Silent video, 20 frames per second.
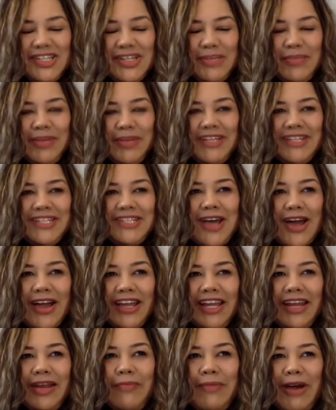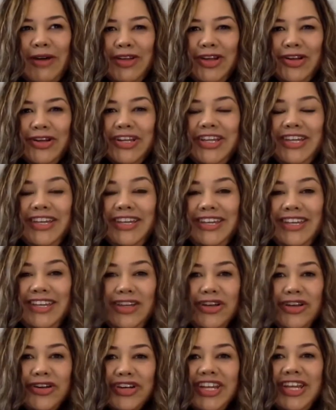jump into talking about your
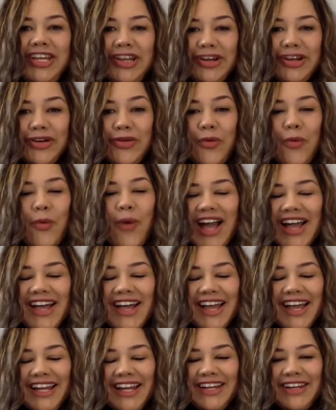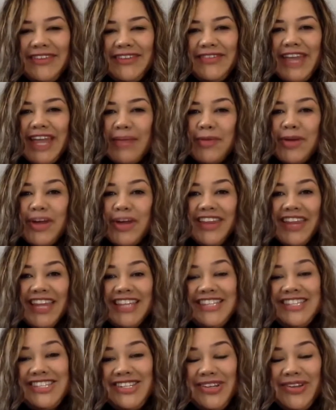gear. What kind of camera and
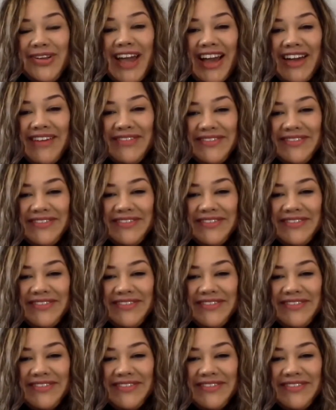lens do you have?